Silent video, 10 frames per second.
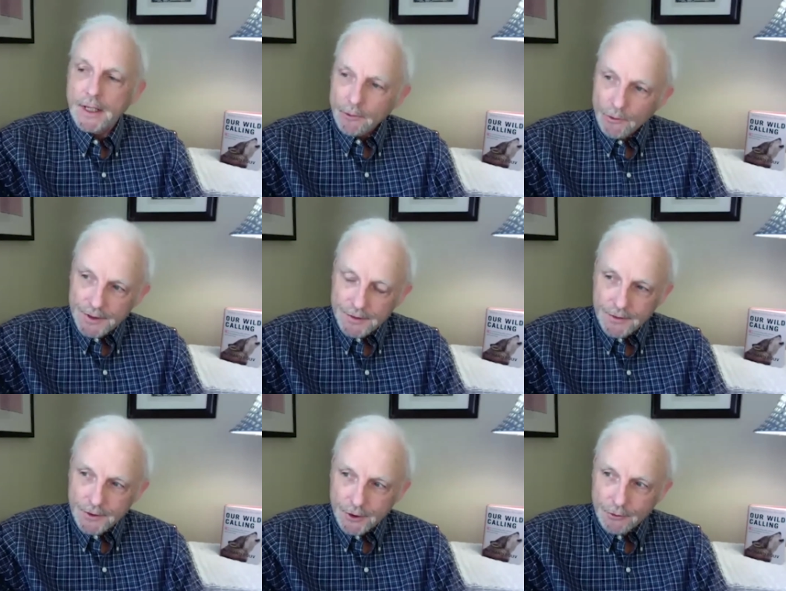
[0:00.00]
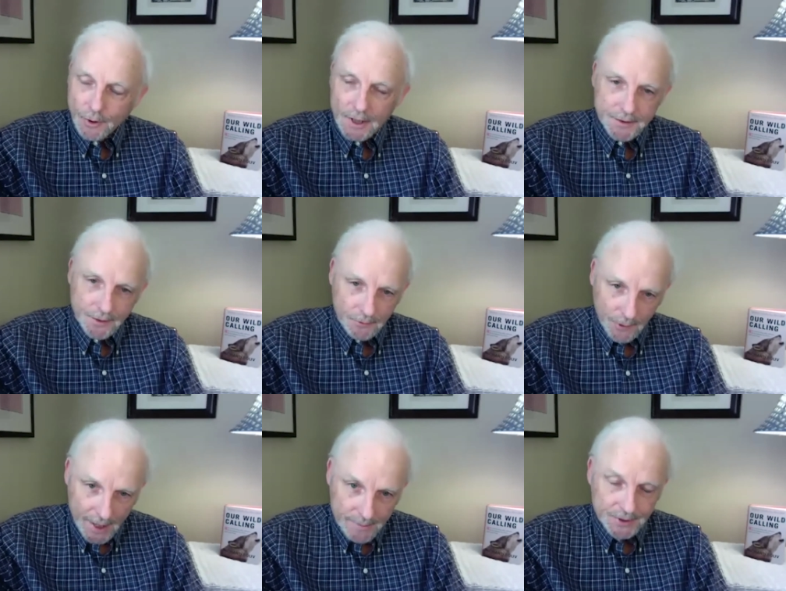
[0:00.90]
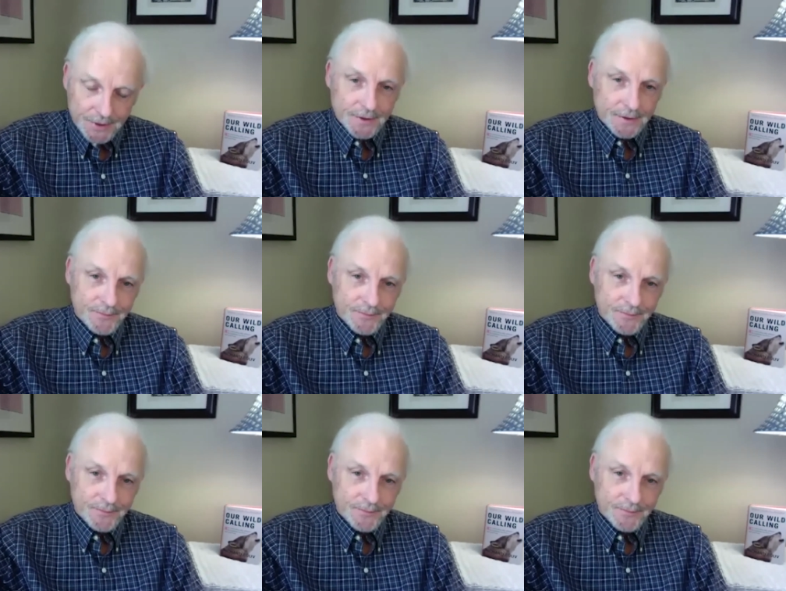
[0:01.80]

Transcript: when you watch the raptor,